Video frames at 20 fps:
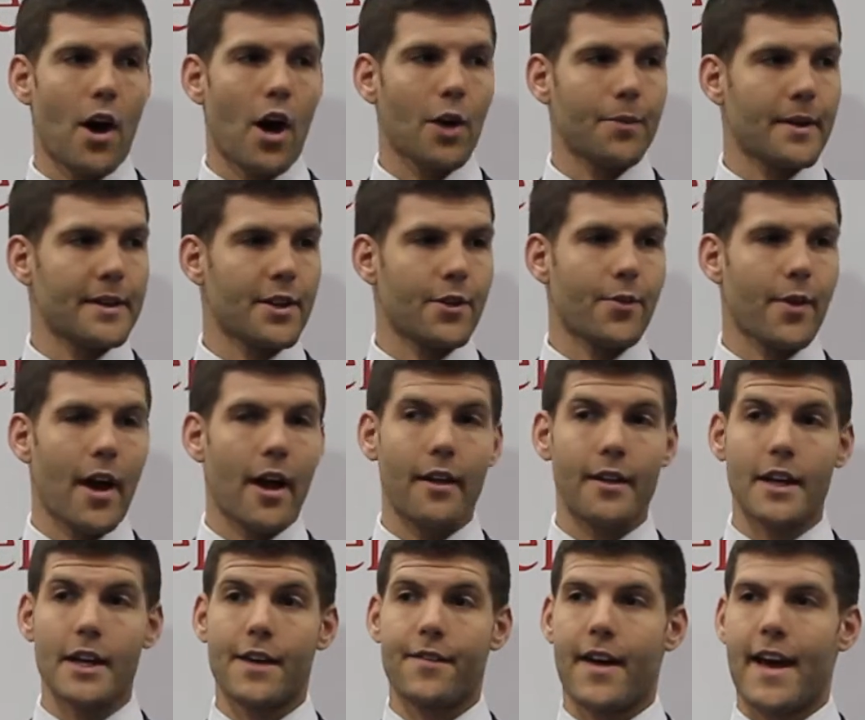augmented
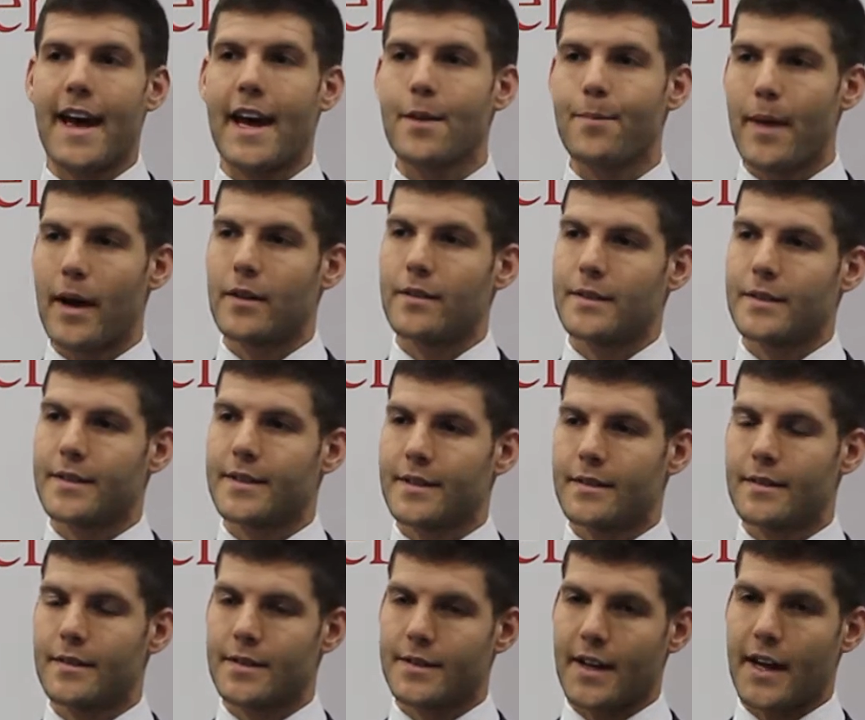reality of a head mount
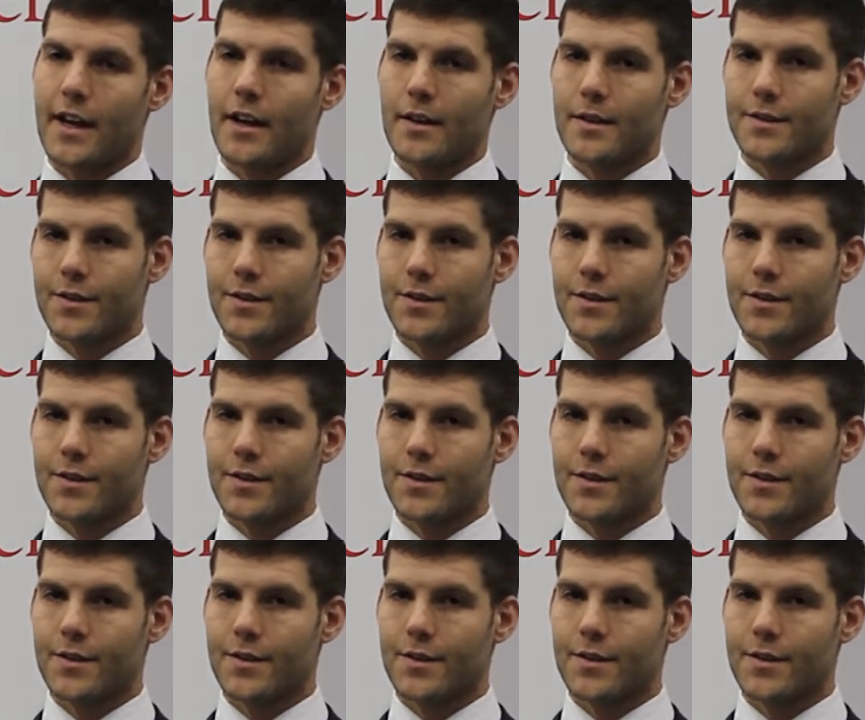style.